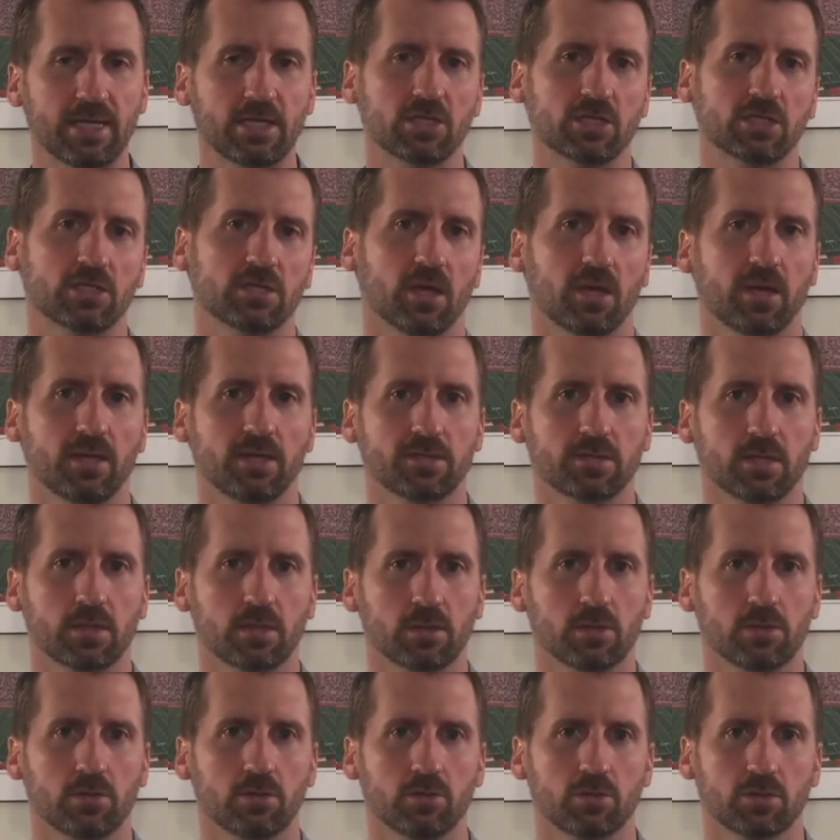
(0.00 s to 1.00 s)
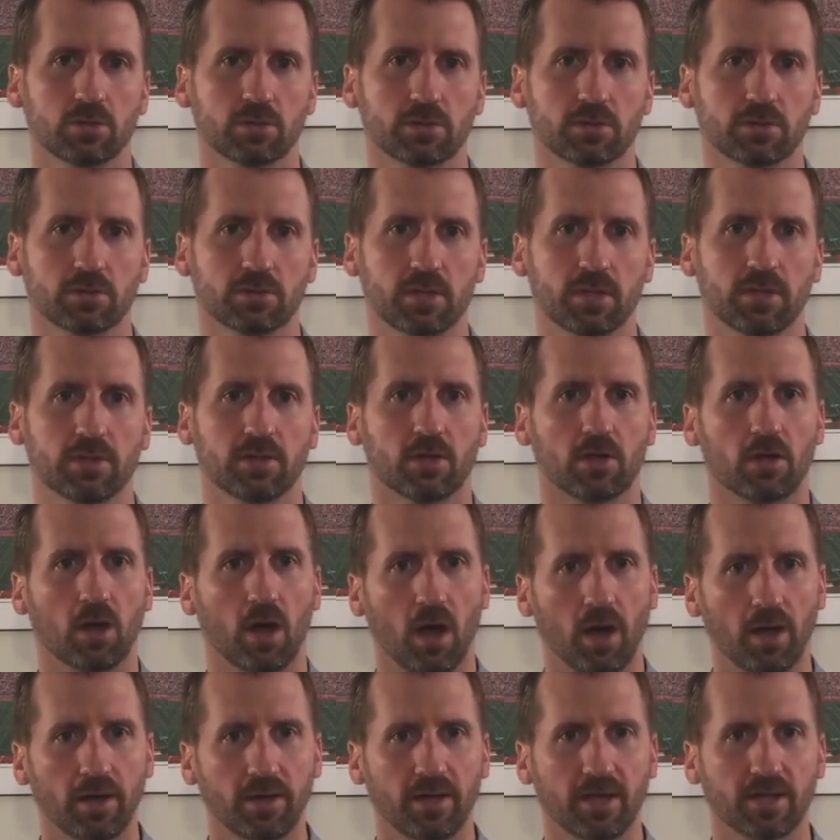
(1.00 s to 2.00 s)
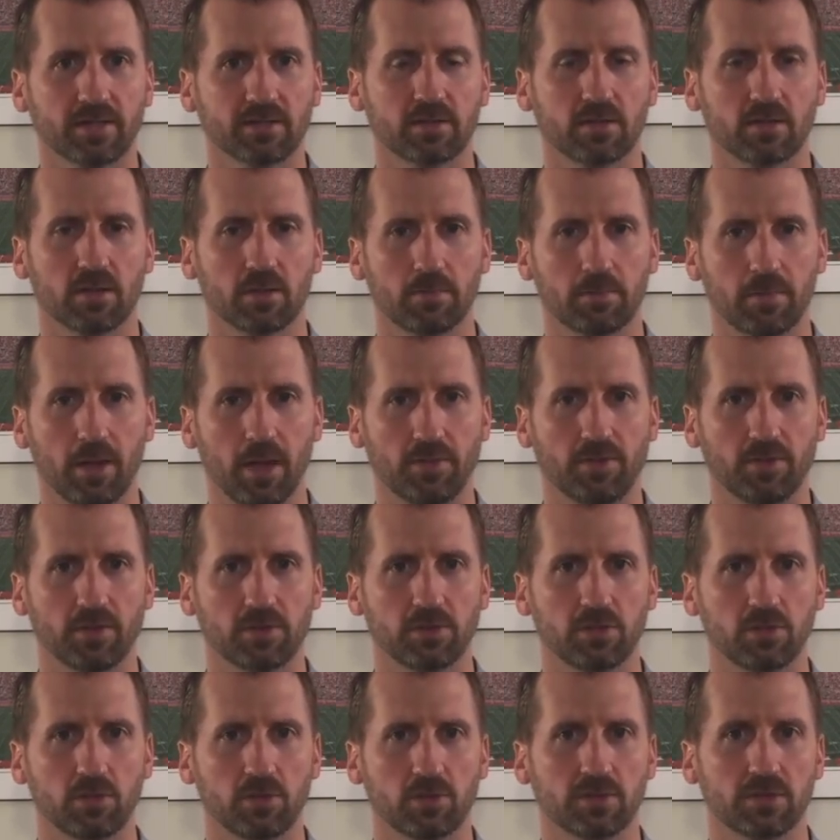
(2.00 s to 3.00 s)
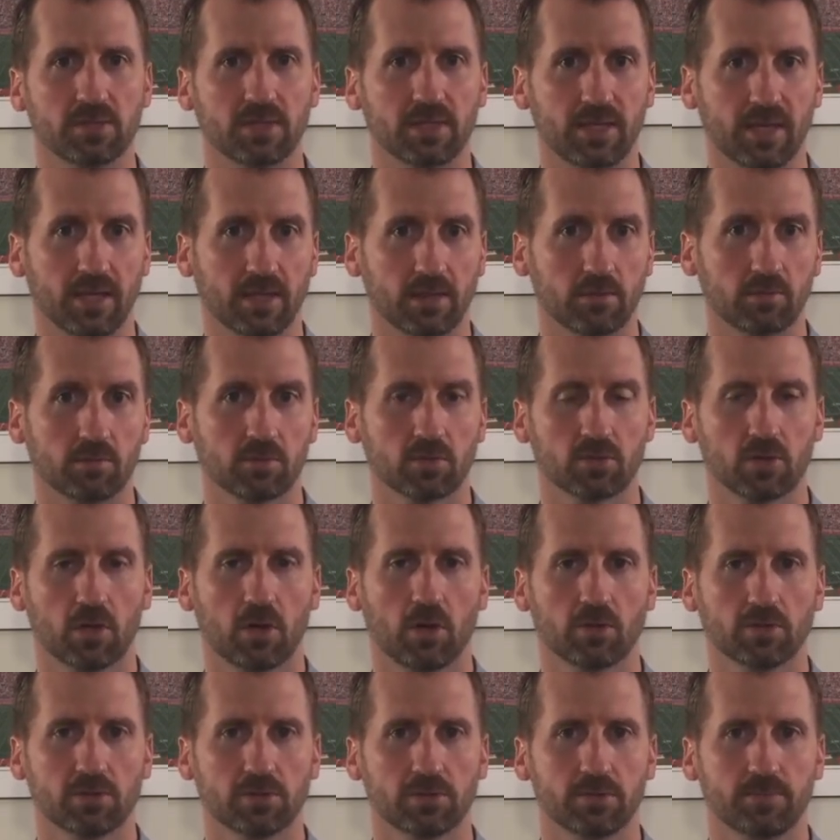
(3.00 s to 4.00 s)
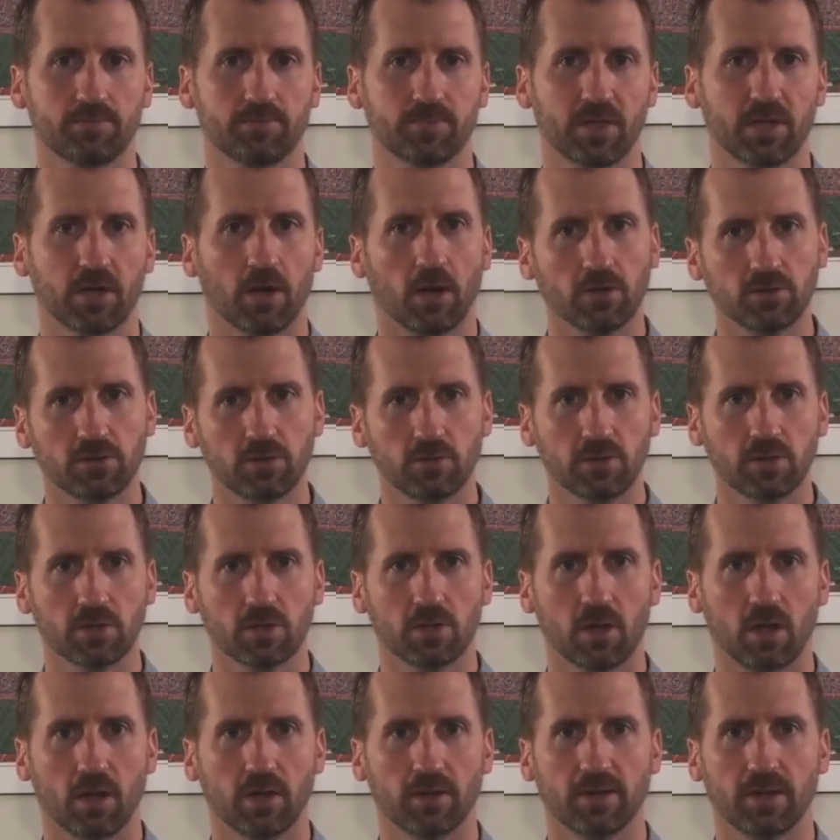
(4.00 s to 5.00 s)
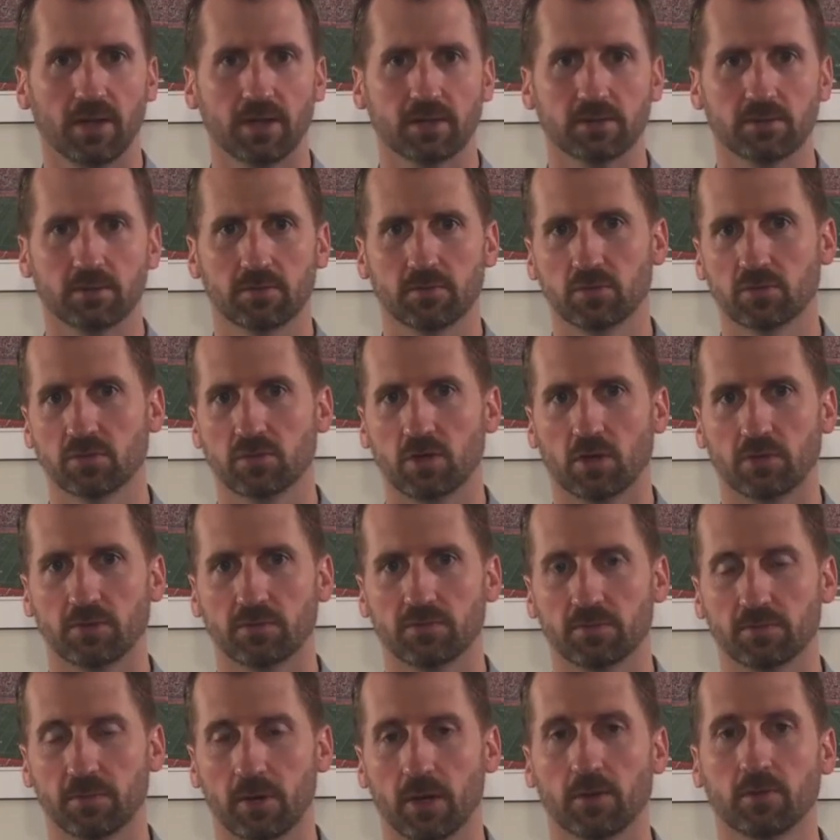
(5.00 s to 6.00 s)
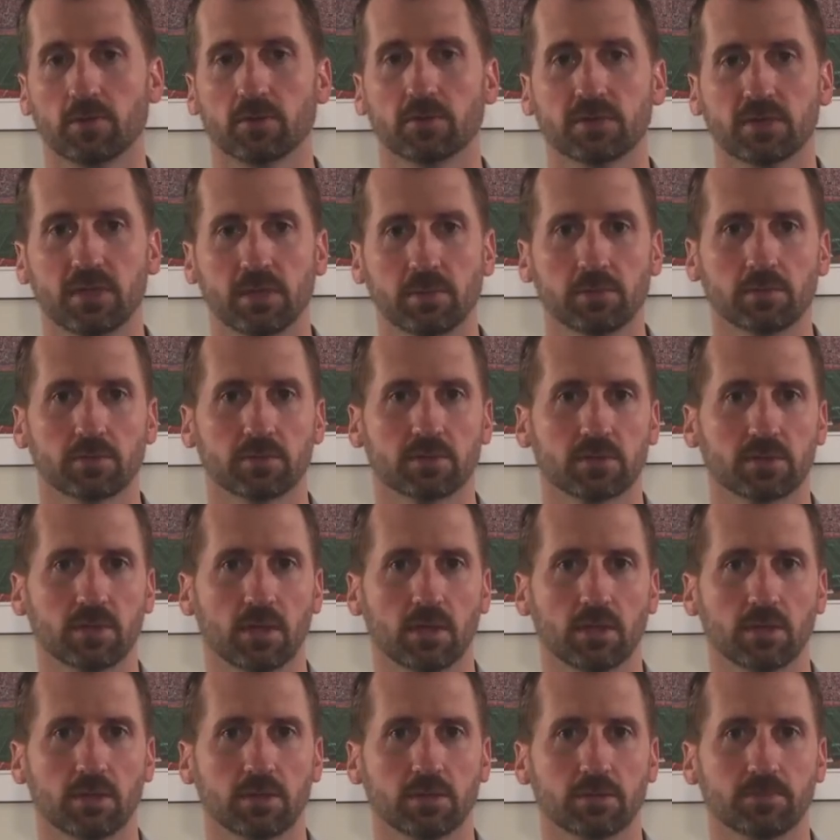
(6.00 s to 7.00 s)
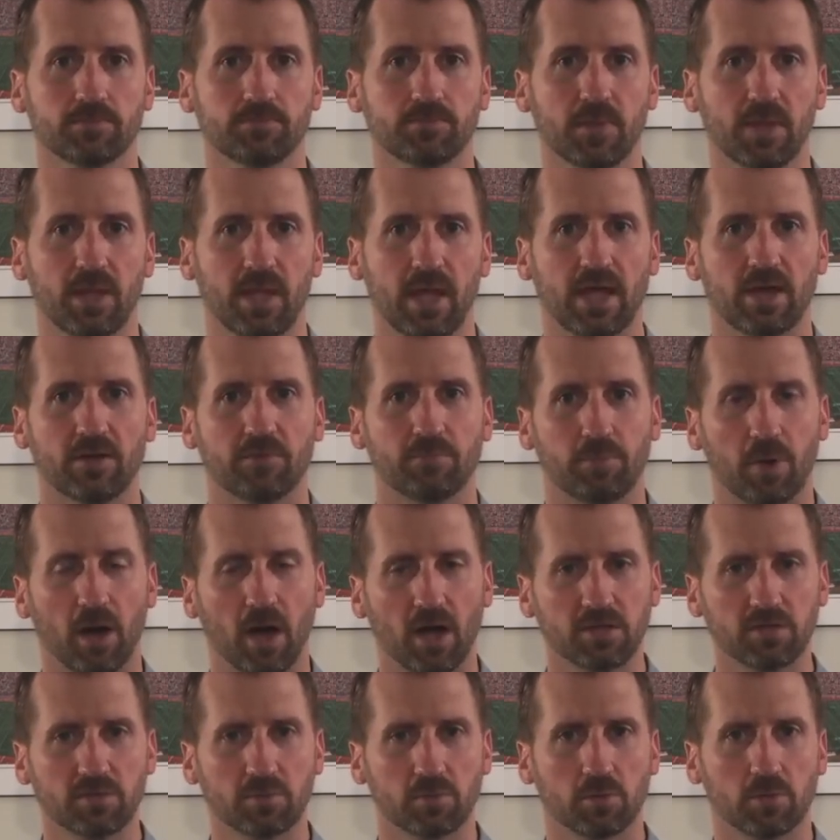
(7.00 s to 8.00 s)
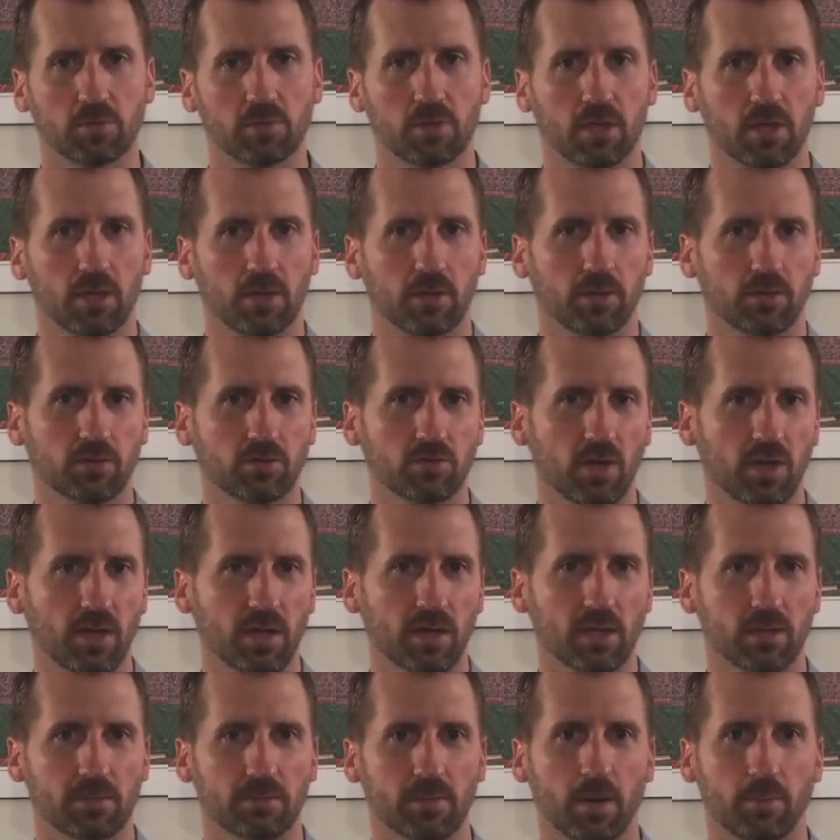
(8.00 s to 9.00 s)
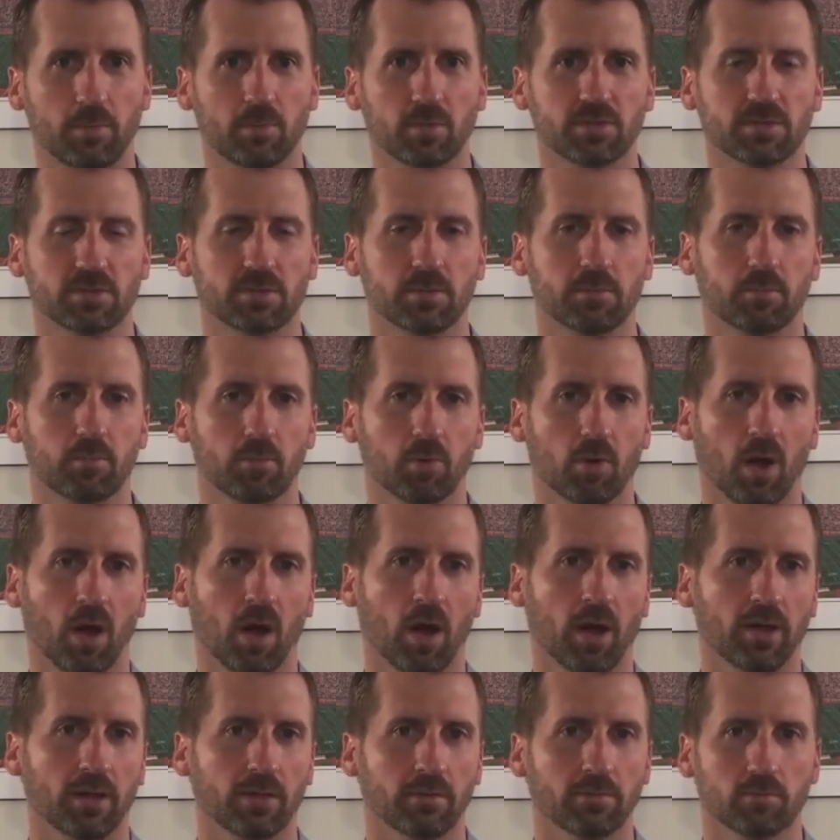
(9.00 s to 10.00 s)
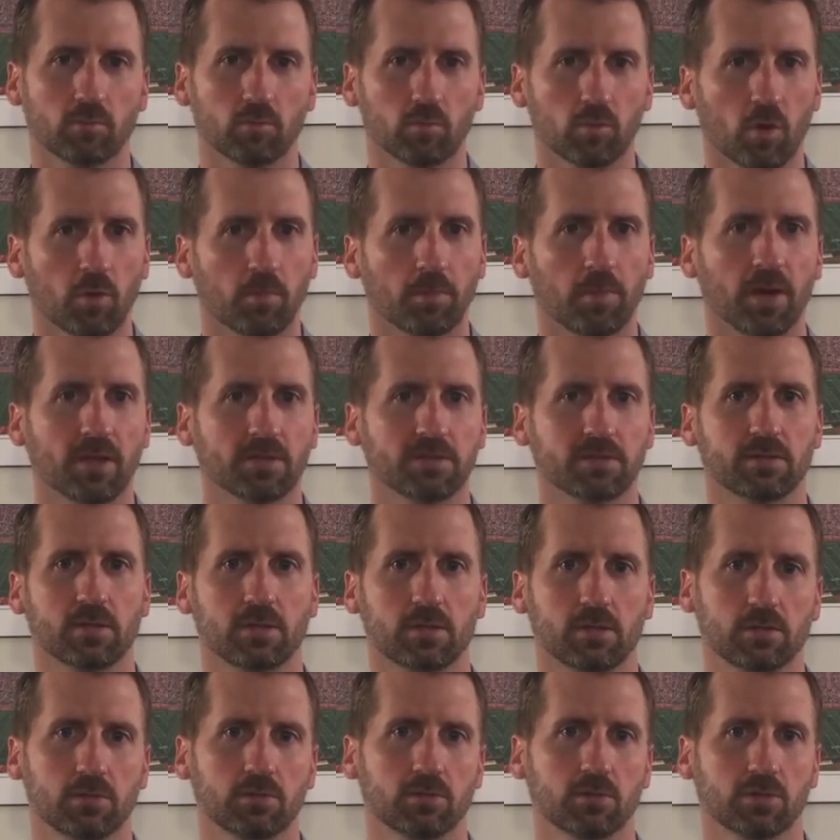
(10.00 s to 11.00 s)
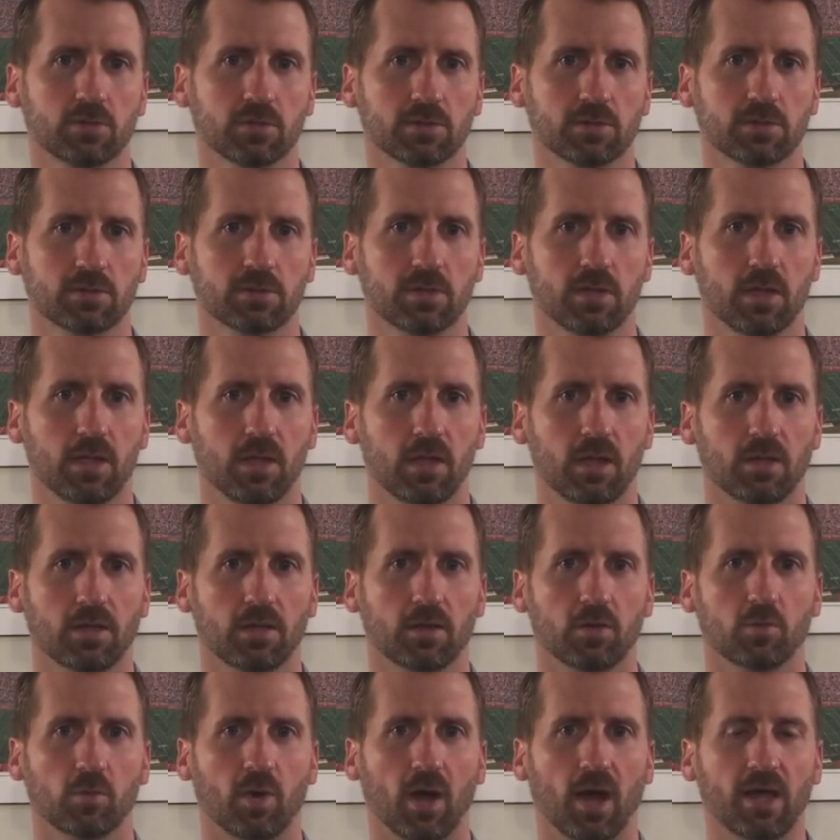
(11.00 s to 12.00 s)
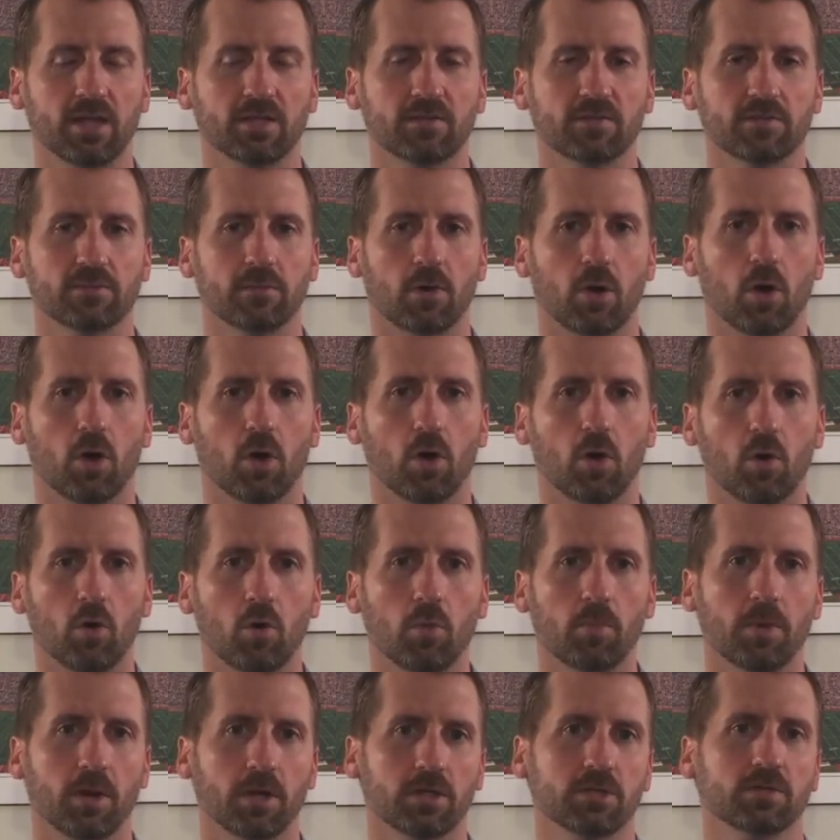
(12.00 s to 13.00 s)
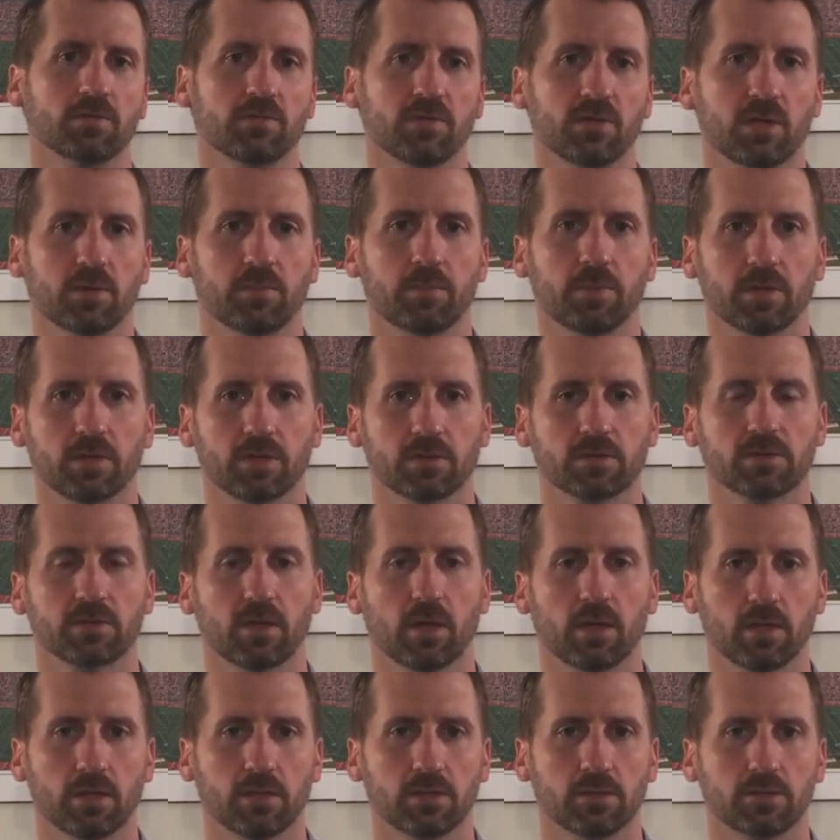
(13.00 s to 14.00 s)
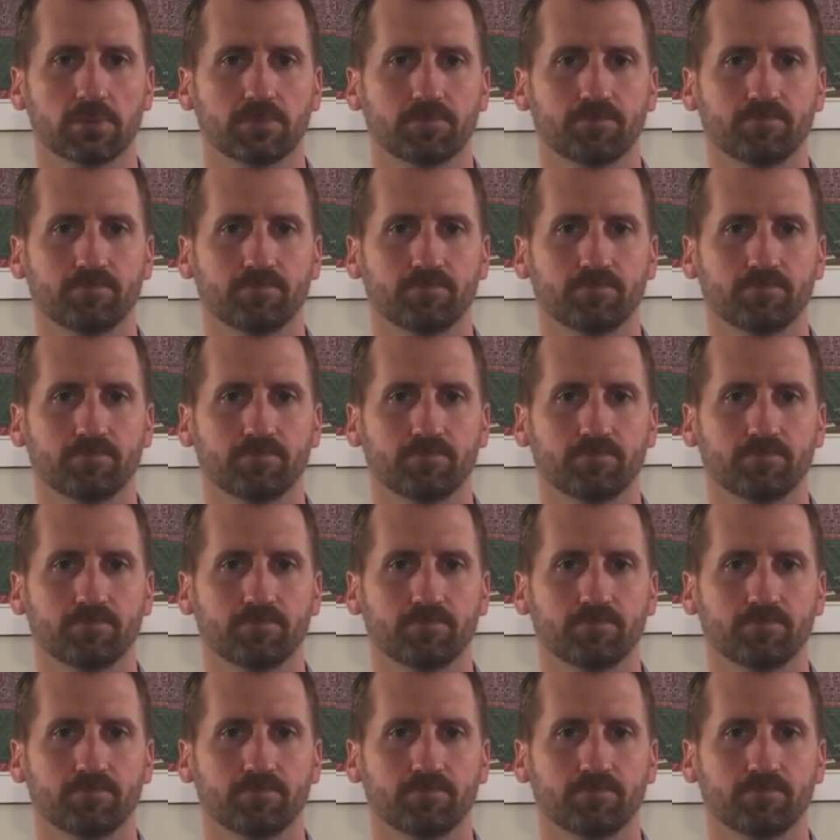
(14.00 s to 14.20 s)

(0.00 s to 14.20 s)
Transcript: study's conclusions in the context of the methods used to get the results, and also in the context of results from other similar studies. And if possible, they'll try to come up with some broad and robust conclusions that arise from a whole bunch of independent studies.